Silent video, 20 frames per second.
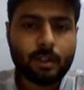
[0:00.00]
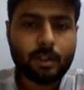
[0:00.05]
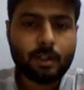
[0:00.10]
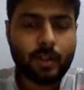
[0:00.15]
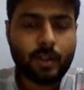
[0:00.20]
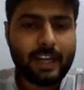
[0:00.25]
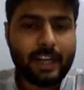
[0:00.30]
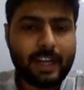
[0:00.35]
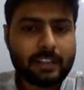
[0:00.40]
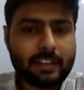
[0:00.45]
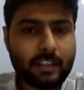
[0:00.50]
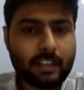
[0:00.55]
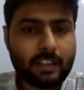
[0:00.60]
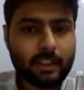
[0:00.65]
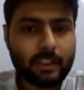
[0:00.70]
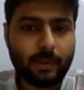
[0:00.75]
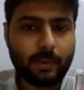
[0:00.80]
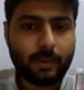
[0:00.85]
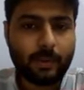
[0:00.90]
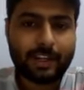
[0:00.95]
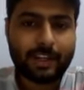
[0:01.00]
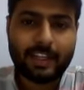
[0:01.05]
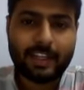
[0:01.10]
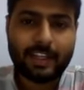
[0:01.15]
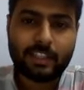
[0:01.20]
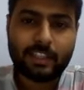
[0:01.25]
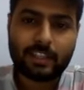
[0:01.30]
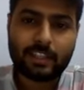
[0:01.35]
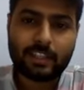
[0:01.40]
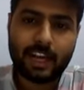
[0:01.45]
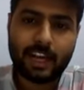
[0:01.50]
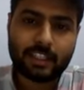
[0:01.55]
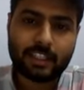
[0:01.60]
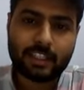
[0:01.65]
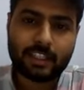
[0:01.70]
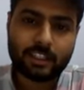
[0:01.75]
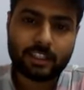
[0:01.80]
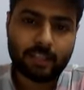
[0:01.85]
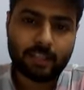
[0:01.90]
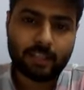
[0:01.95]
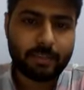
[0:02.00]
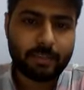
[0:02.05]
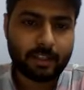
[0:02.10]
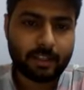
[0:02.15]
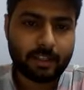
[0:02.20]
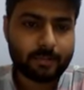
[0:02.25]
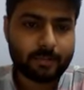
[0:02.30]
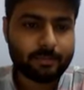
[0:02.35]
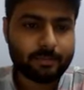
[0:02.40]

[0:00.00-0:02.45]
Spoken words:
So let's quickly start the chapter.